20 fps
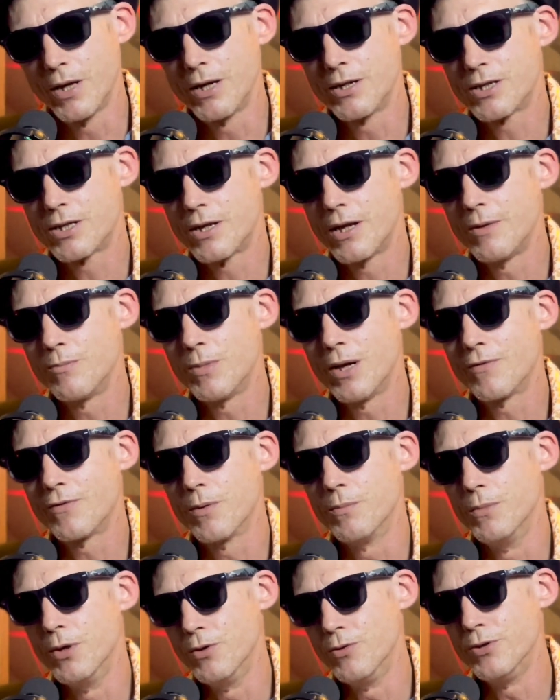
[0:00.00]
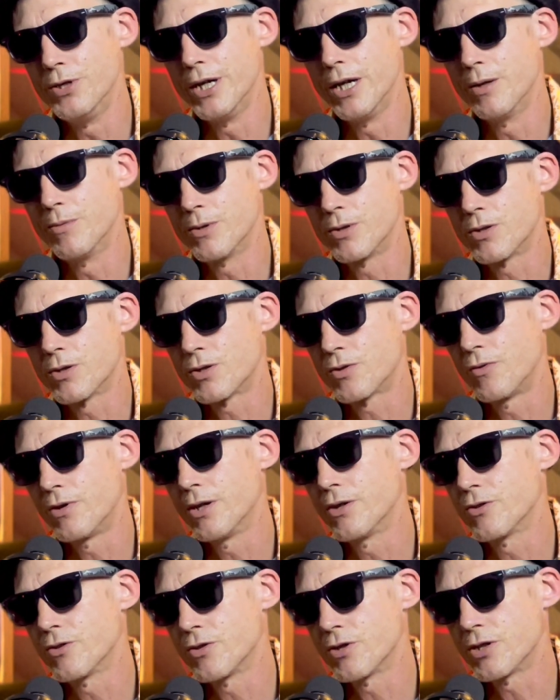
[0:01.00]
And then we have the moon year, which is
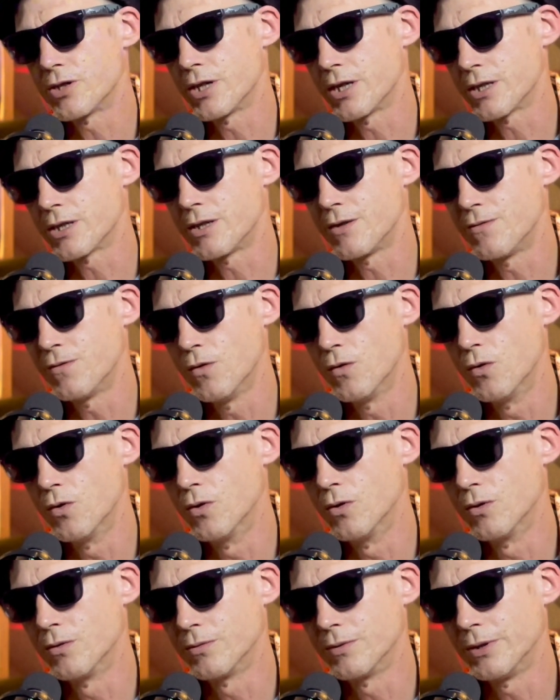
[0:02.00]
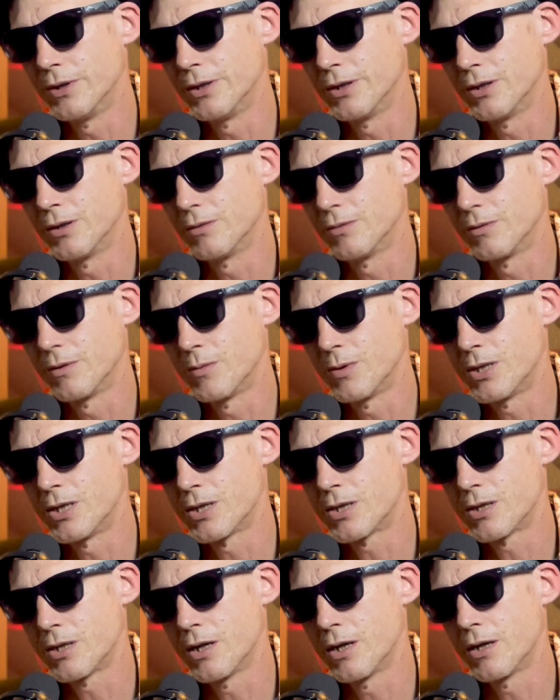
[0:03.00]
364, you know, which
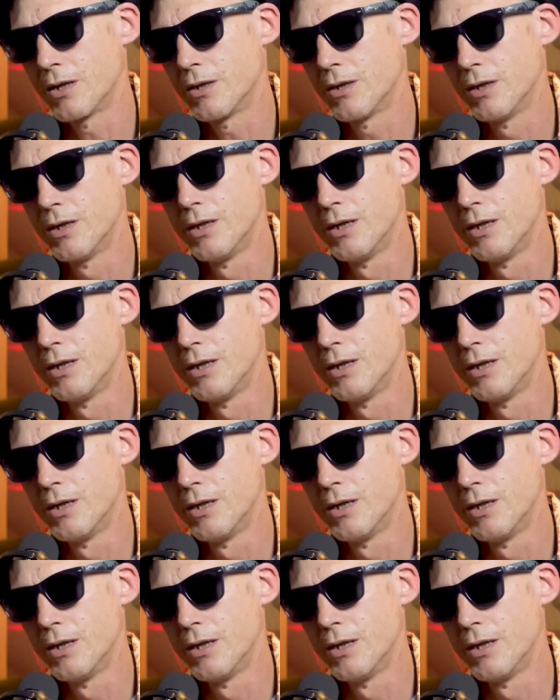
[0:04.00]
is the